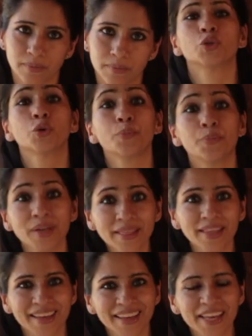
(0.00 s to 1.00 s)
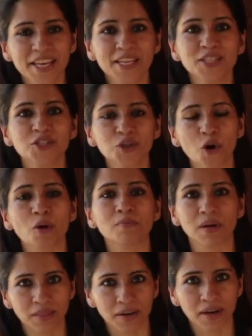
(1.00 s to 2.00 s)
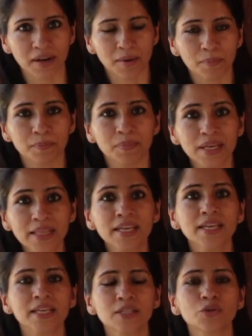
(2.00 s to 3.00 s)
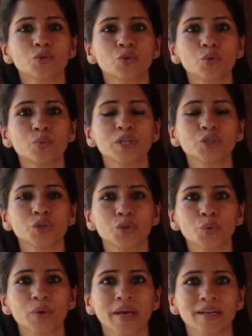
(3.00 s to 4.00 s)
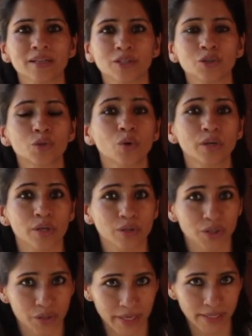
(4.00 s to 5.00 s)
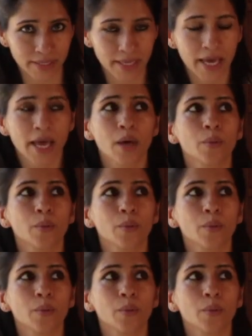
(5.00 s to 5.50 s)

So breathing is your mantra. Breathing is through which you can control your stress.